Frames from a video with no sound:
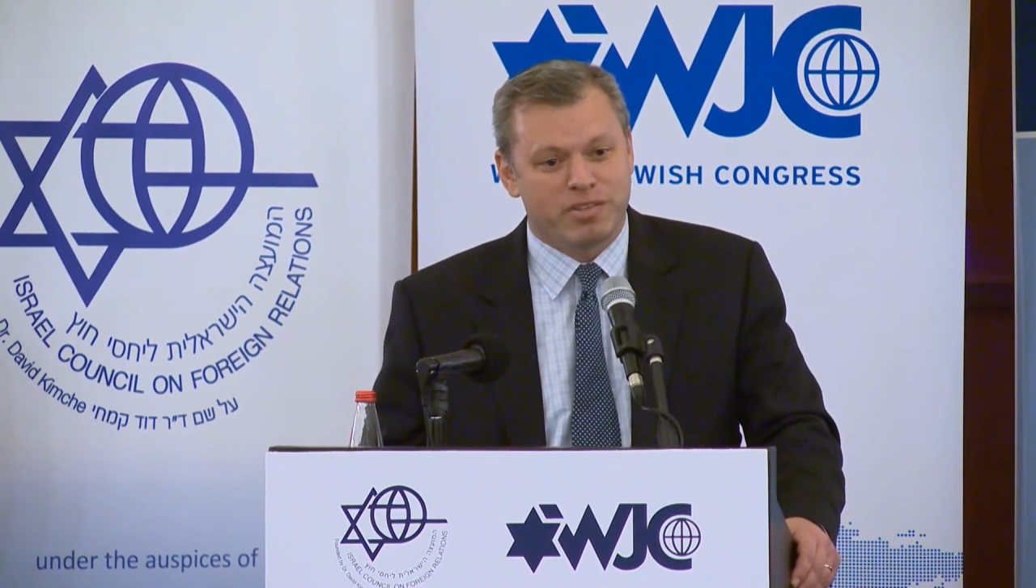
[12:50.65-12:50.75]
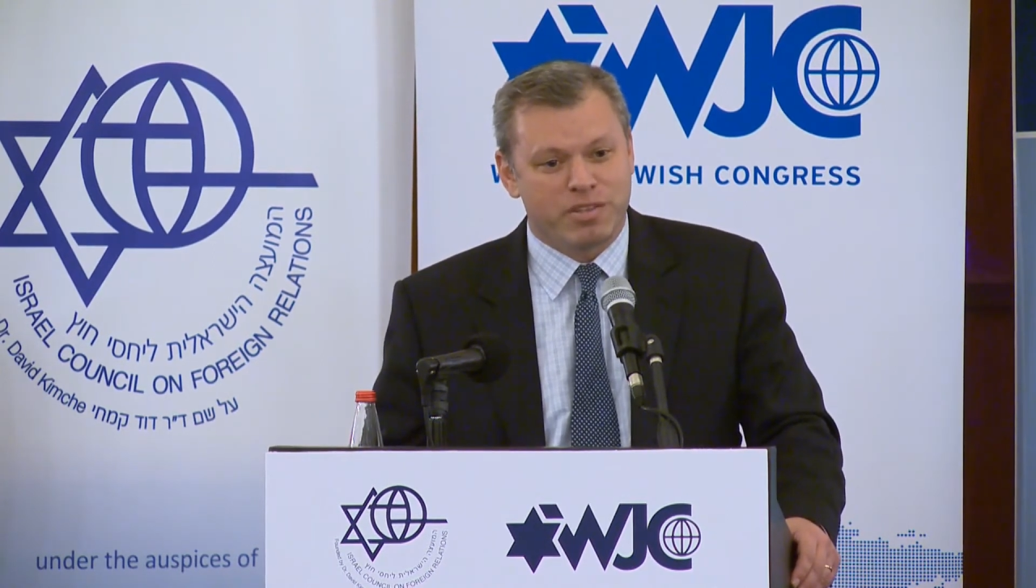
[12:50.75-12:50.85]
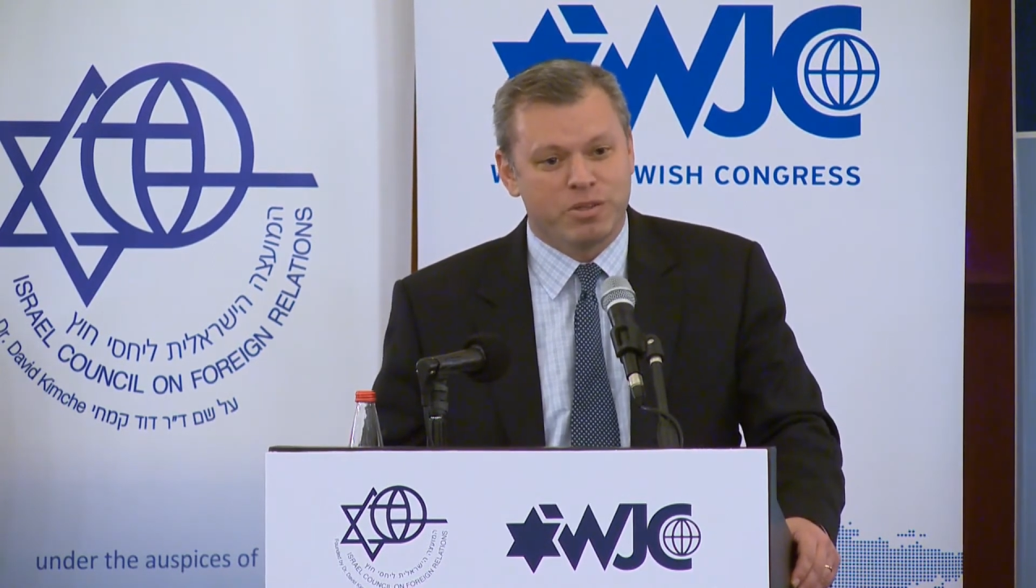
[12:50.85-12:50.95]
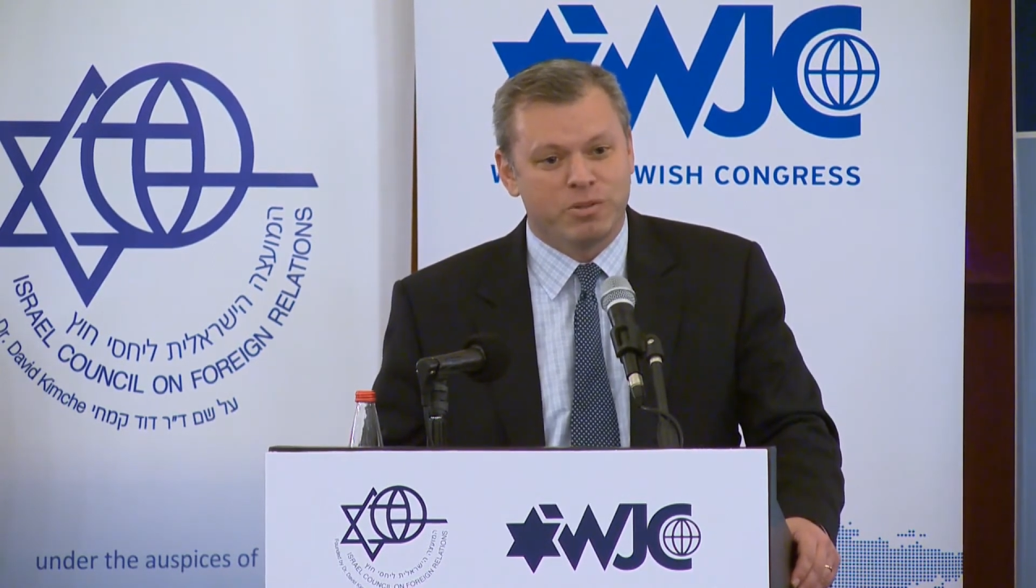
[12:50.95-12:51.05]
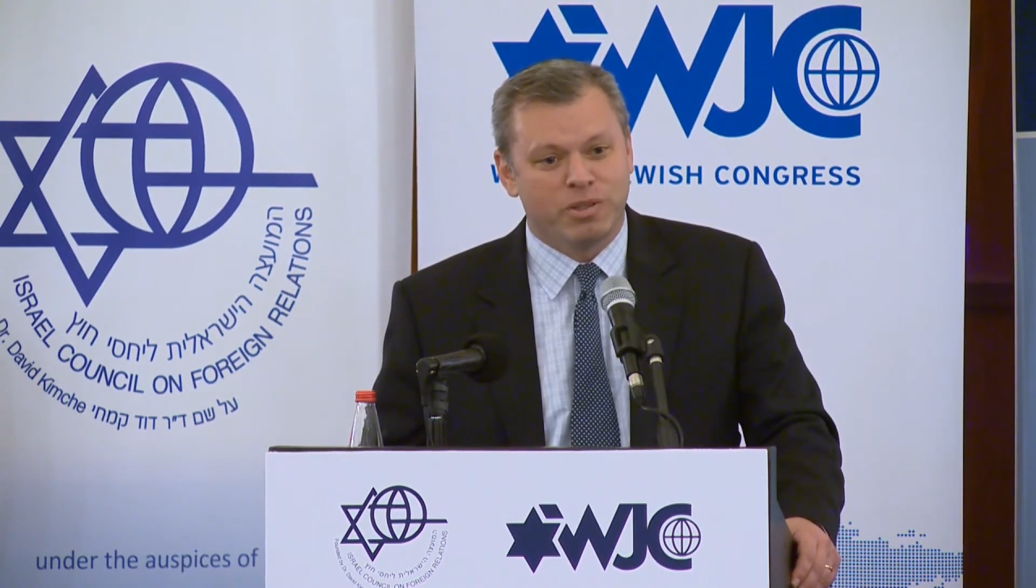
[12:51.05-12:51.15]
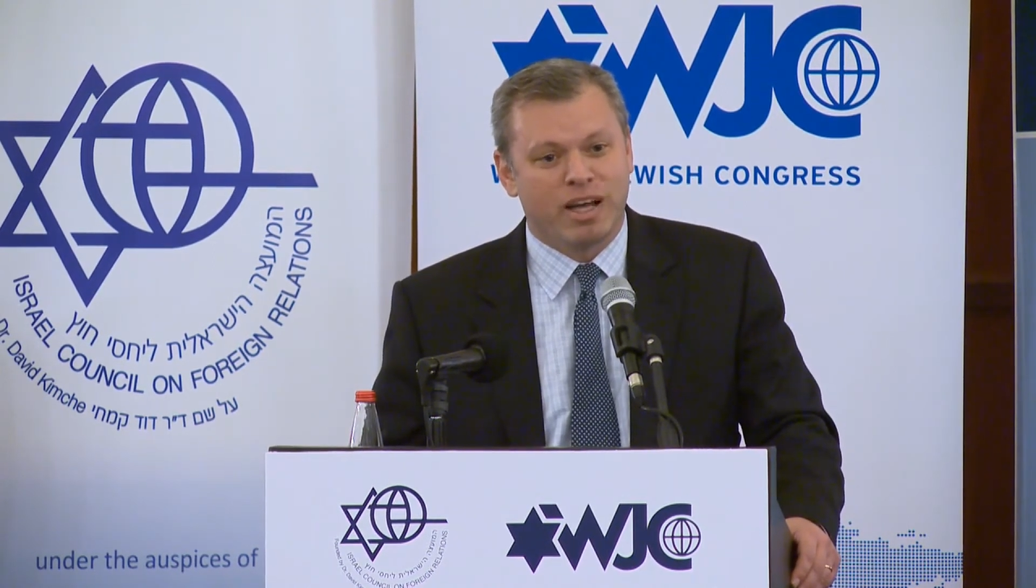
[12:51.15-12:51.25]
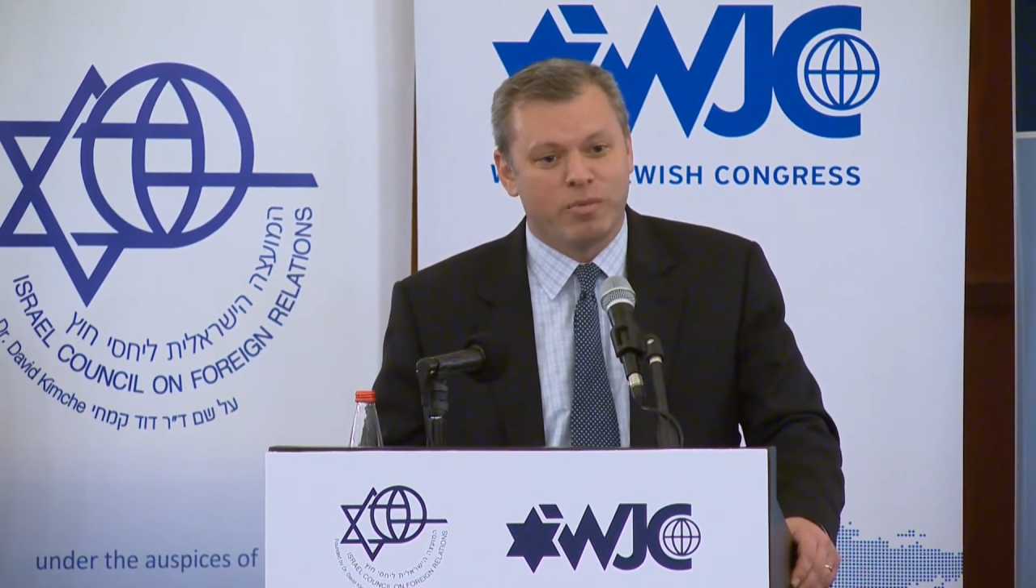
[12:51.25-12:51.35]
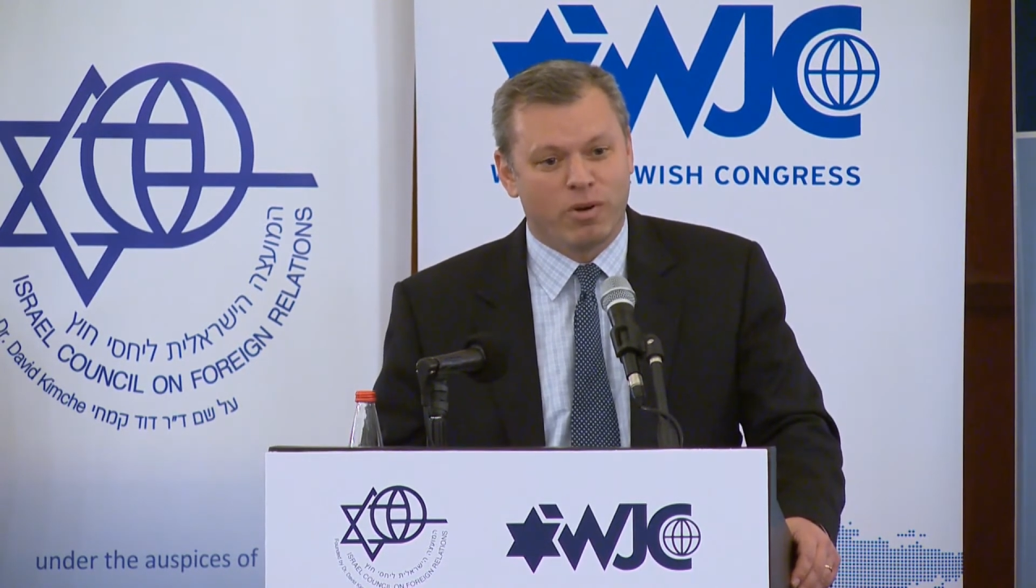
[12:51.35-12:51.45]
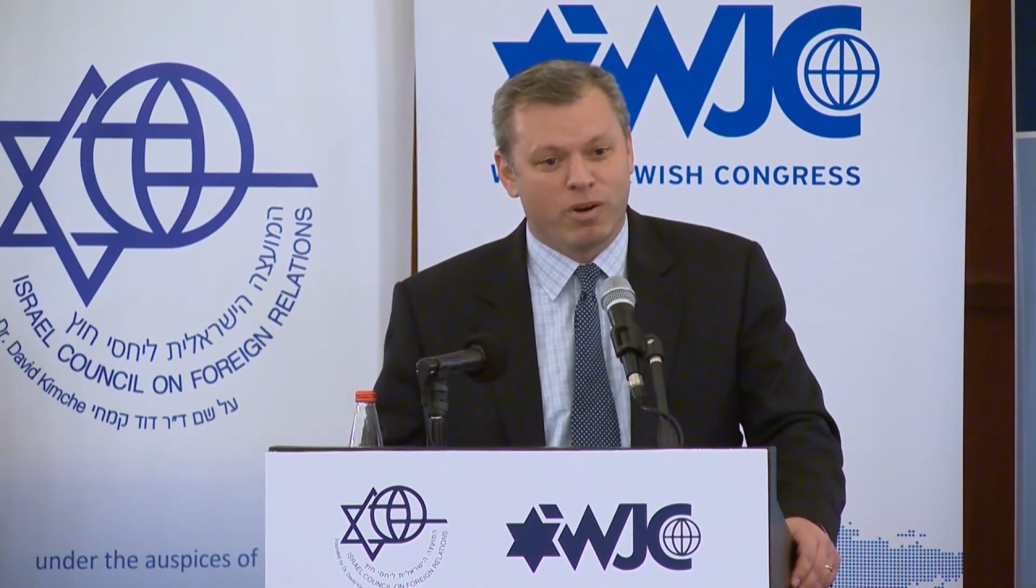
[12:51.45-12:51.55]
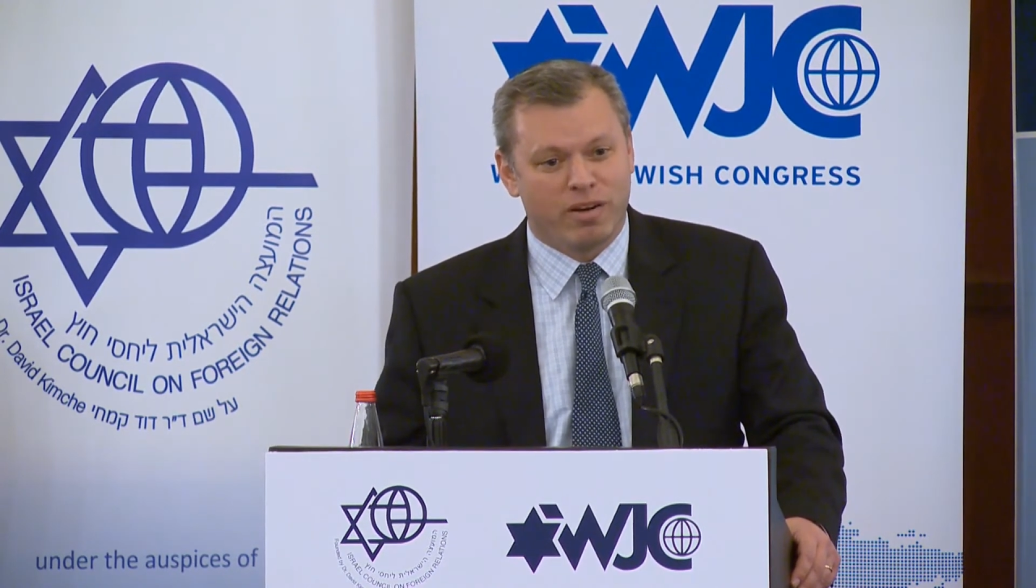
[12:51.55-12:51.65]
see you a lot
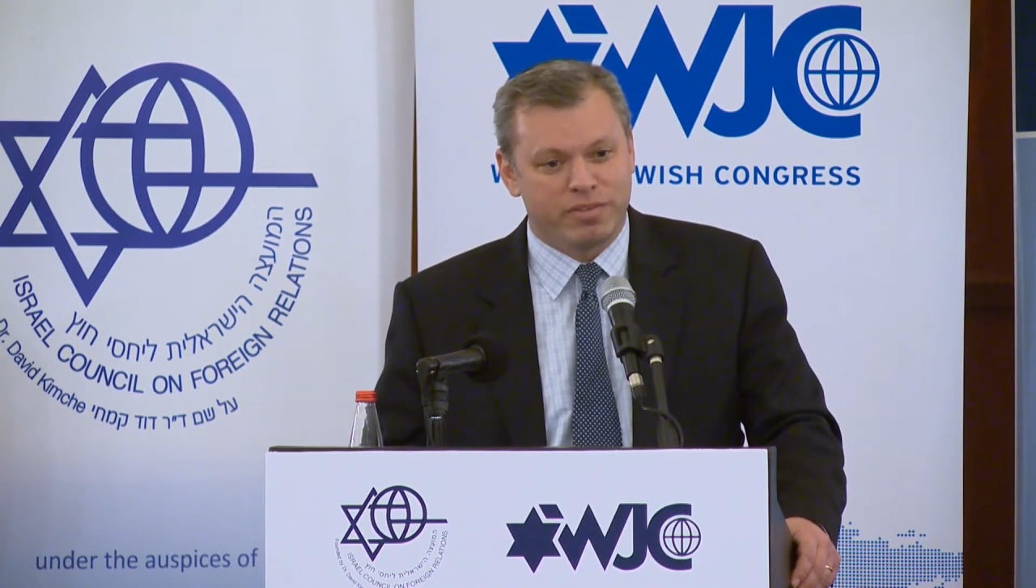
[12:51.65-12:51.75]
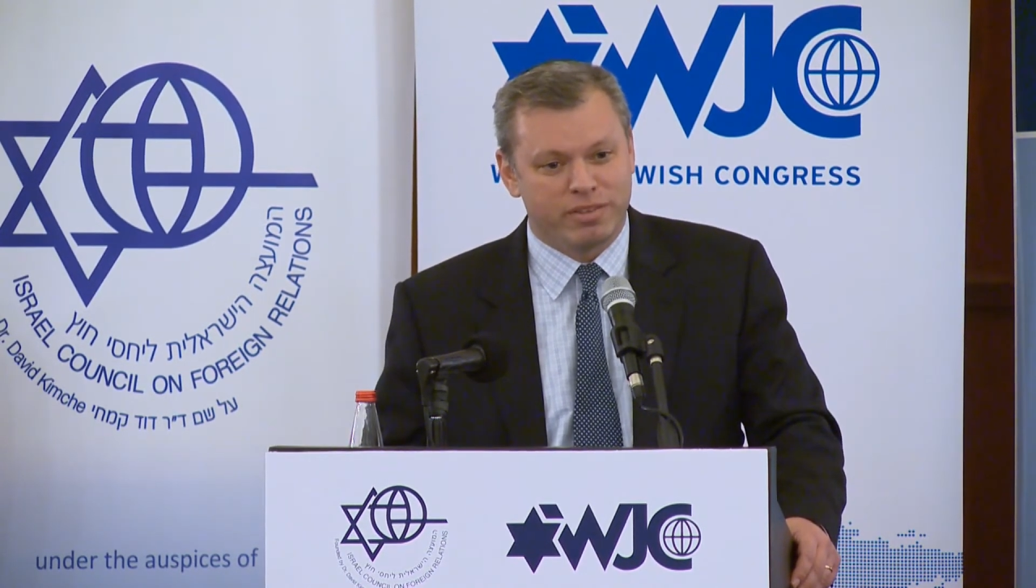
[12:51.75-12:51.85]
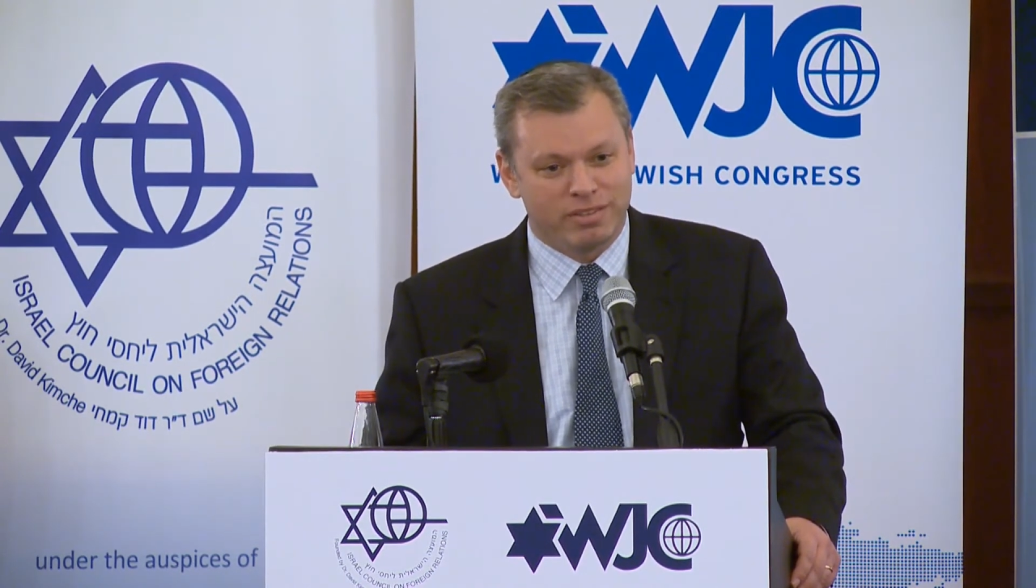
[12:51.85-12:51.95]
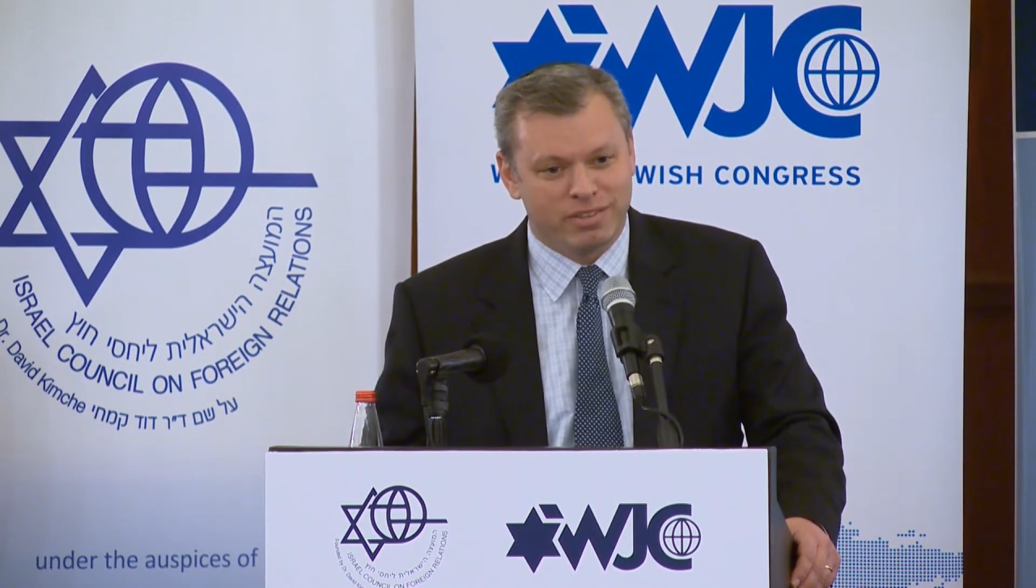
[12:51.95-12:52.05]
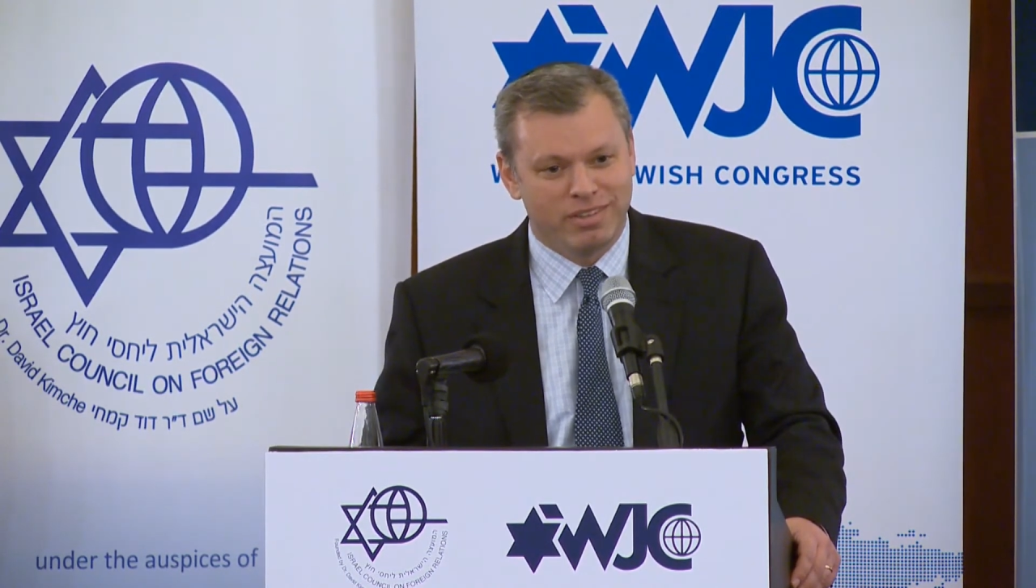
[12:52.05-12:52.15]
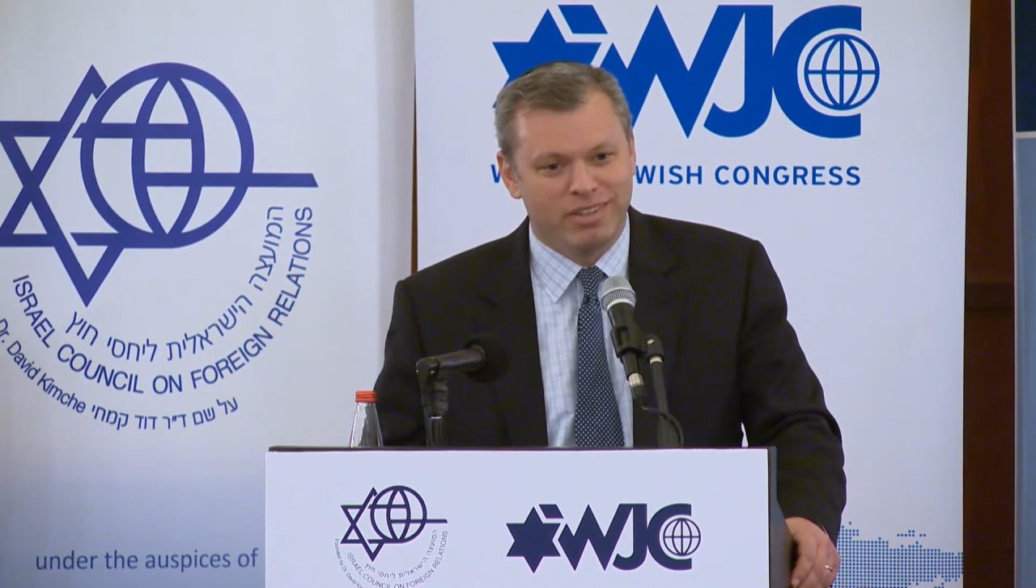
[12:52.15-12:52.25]
more often